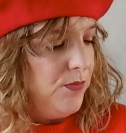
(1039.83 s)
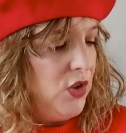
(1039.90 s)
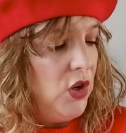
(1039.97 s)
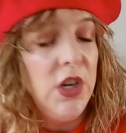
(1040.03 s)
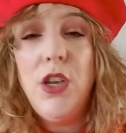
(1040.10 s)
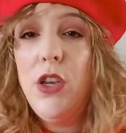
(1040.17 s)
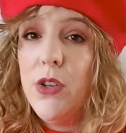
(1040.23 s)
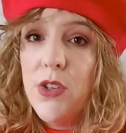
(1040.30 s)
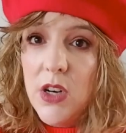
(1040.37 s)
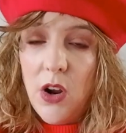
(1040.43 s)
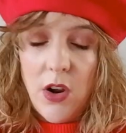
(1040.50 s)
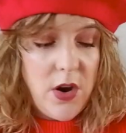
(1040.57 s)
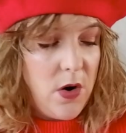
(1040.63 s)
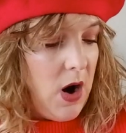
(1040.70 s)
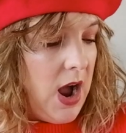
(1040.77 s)
You can use it
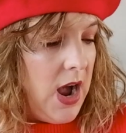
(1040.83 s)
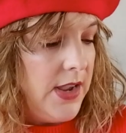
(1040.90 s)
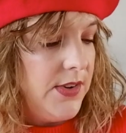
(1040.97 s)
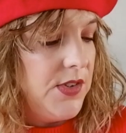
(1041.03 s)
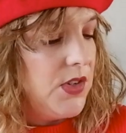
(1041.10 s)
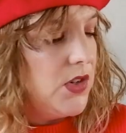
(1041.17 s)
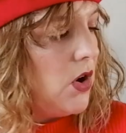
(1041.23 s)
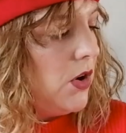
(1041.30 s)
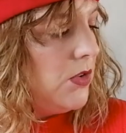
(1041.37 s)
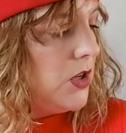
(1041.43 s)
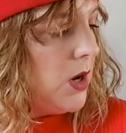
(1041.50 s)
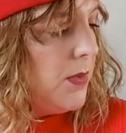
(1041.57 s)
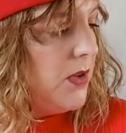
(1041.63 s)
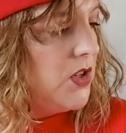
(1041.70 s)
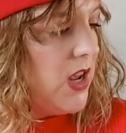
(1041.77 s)
on your eyes. It's called
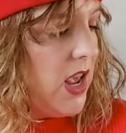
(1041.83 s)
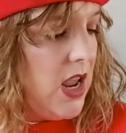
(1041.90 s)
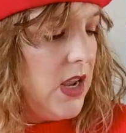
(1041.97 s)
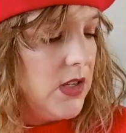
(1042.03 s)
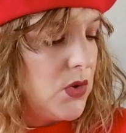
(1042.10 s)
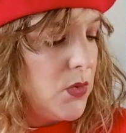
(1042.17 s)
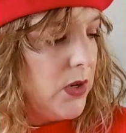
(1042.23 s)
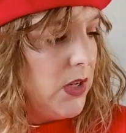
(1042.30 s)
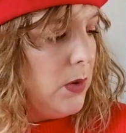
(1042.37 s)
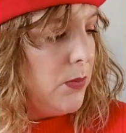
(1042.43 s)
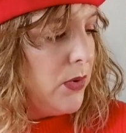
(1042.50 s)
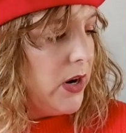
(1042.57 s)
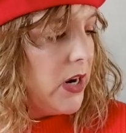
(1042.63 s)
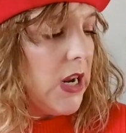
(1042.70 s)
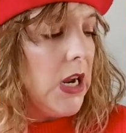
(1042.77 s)
Double Take. It's really
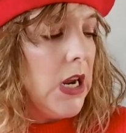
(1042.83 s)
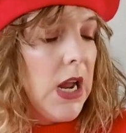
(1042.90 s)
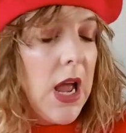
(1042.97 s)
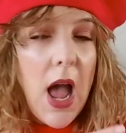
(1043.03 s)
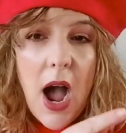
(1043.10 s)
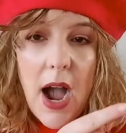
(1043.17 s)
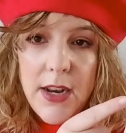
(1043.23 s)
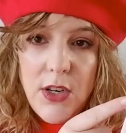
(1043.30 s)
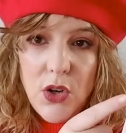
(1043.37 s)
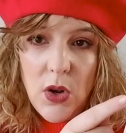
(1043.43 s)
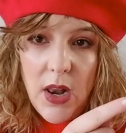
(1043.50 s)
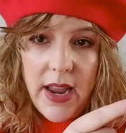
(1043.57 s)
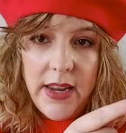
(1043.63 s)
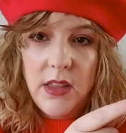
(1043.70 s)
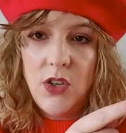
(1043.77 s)
pretty. I
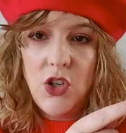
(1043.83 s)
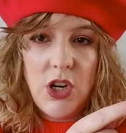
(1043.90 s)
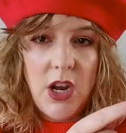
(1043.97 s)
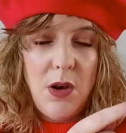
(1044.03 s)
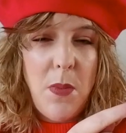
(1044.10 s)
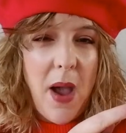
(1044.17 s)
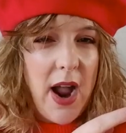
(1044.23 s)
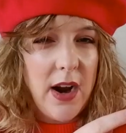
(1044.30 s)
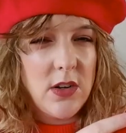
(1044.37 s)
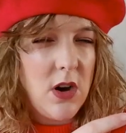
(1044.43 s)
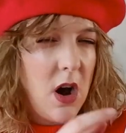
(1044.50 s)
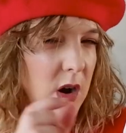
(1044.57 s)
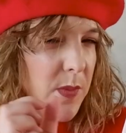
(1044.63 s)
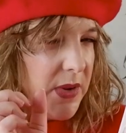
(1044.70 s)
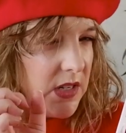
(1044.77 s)
do like the shade
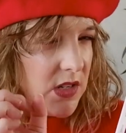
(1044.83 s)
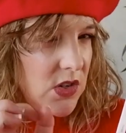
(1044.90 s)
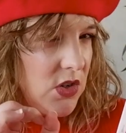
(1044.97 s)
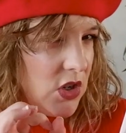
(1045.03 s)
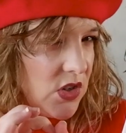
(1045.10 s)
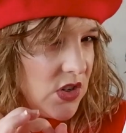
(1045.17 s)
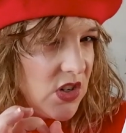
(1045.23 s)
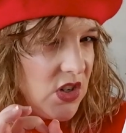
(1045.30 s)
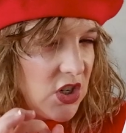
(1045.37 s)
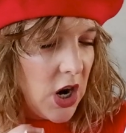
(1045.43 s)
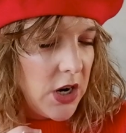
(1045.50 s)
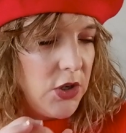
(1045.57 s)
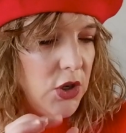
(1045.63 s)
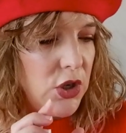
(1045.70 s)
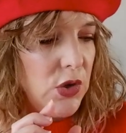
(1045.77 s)
Backtalk, but it's just a
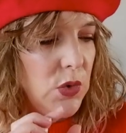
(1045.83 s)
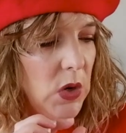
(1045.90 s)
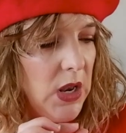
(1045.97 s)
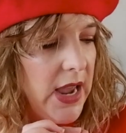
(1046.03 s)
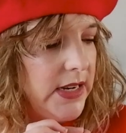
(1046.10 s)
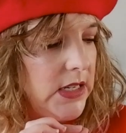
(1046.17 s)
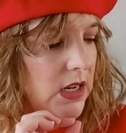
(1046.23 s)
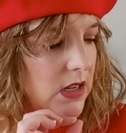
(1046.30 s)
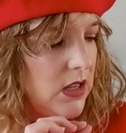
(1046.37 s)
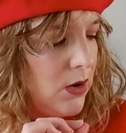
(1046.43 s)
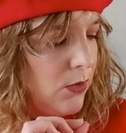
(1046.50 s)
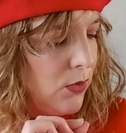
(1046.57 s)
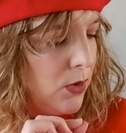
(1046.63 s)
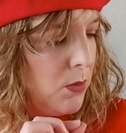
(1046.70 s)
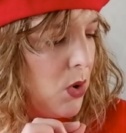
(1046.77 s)
touch too light, I
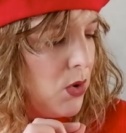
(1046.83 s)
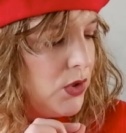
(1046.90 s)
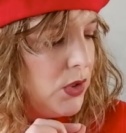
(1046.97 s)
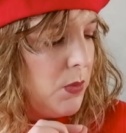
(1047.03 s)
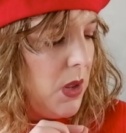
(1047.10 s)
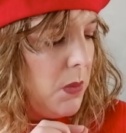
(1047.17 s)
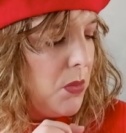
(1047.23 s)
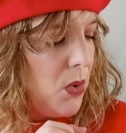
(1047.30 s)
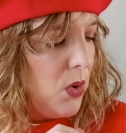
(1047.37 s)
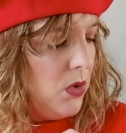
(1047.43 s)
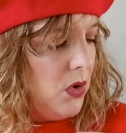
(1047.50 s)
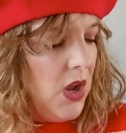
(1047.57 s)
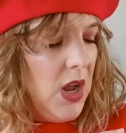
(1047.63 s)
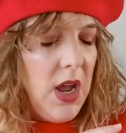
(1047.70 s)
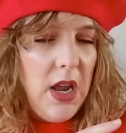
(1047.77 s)
think, for most
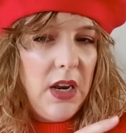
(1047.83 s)
people.